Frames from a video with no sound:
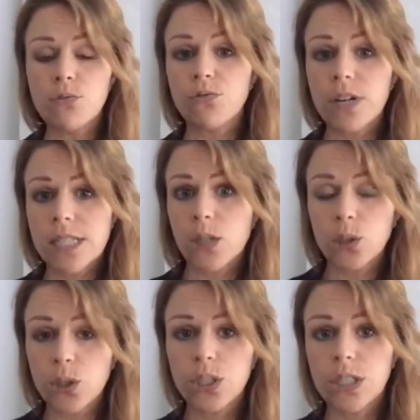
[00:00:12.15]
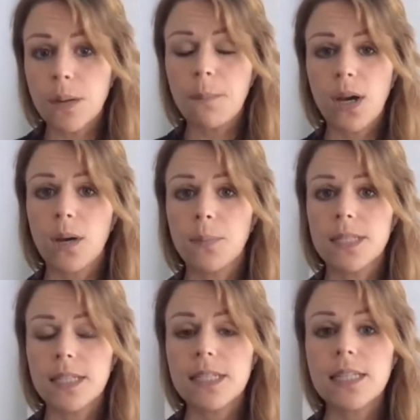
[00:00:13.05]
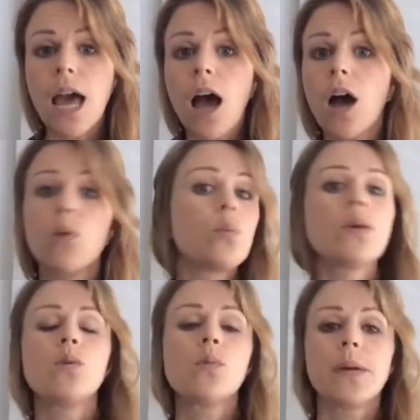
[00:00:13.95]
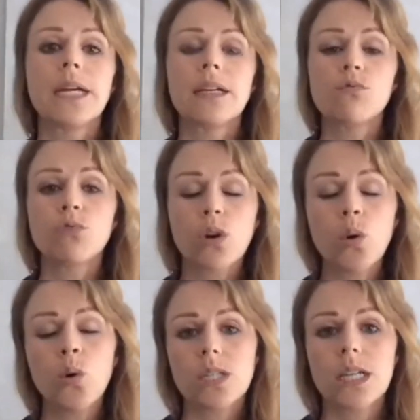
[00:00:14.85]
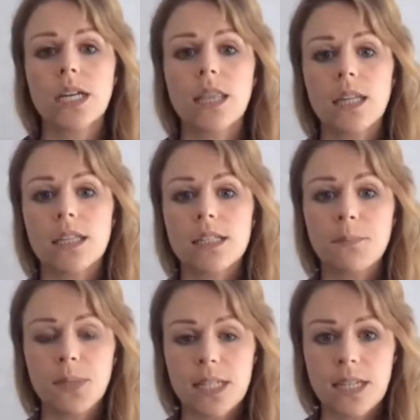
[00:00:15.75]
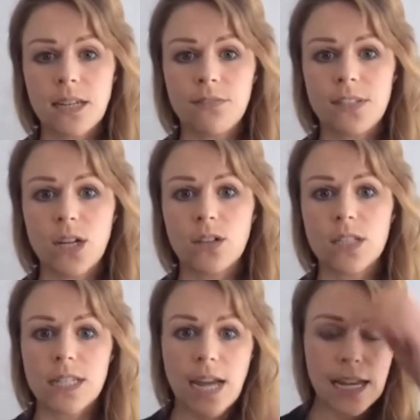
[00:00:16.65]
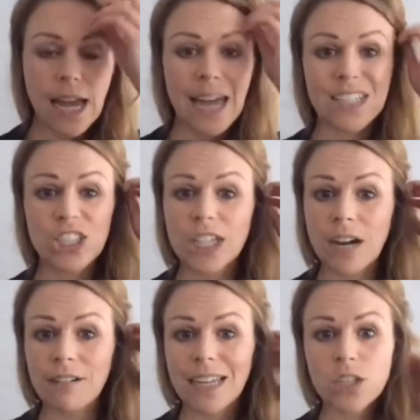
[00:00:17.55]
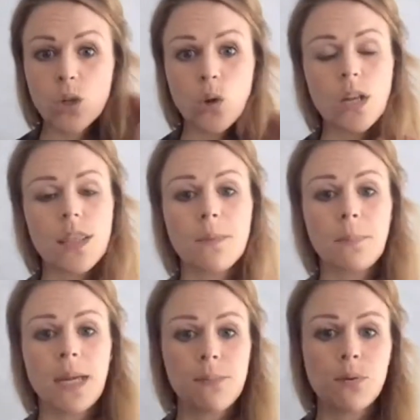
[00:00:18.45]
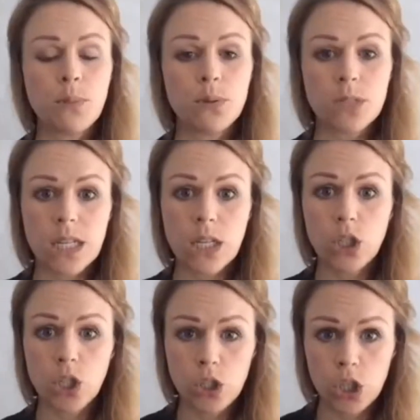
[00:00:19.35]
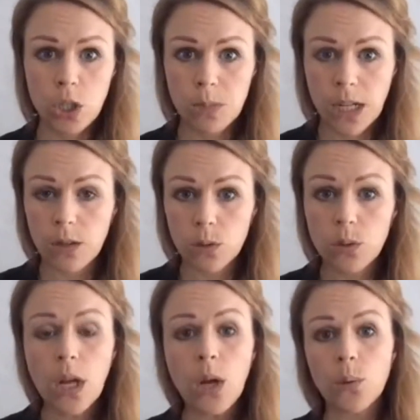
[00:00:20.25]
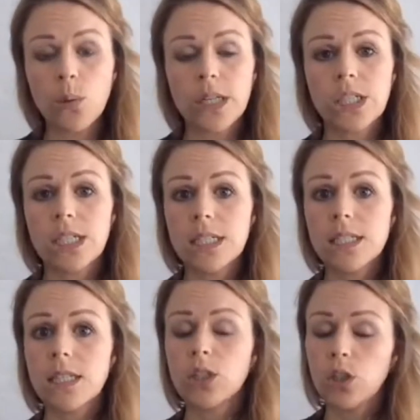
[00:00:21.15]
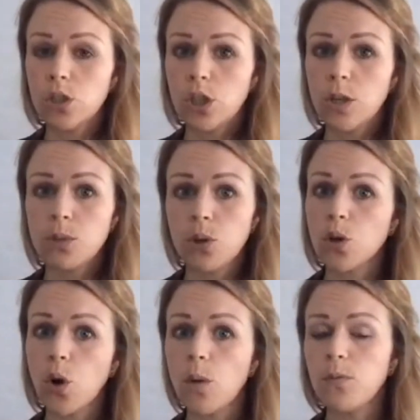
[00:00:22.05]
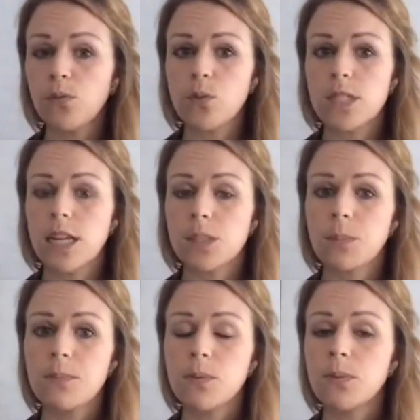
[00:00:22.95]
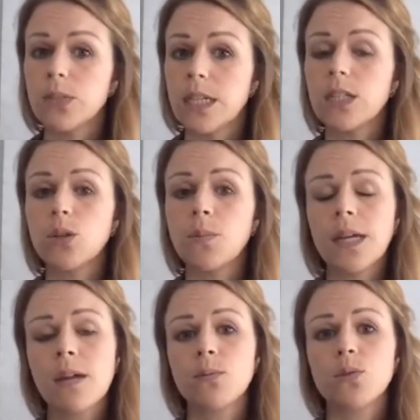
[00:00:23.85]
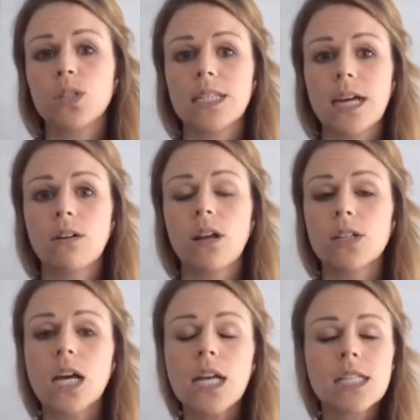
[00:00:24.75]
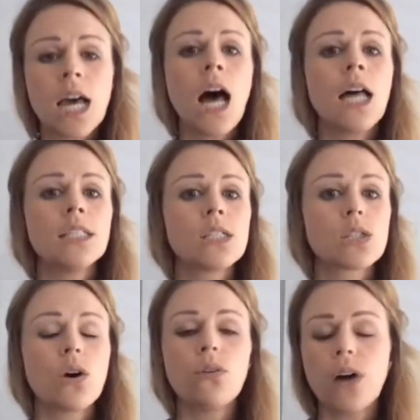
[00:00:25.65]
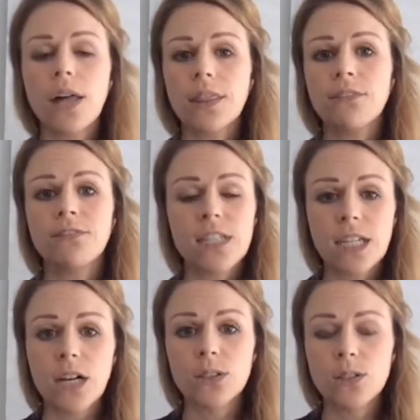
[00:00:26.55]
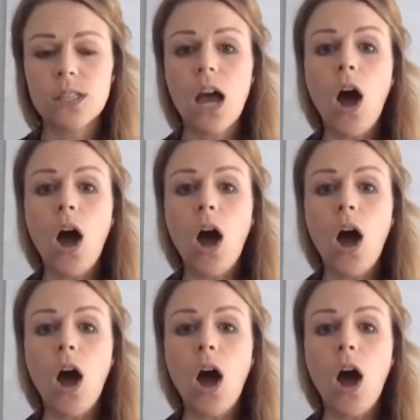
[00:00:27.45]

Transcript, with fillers: resolution purposes. Uh, we will be recording this particular video today and sharing it on the People Building YouTube channel which is youtube.com forward slash people building. You'll be able to download tons of other videos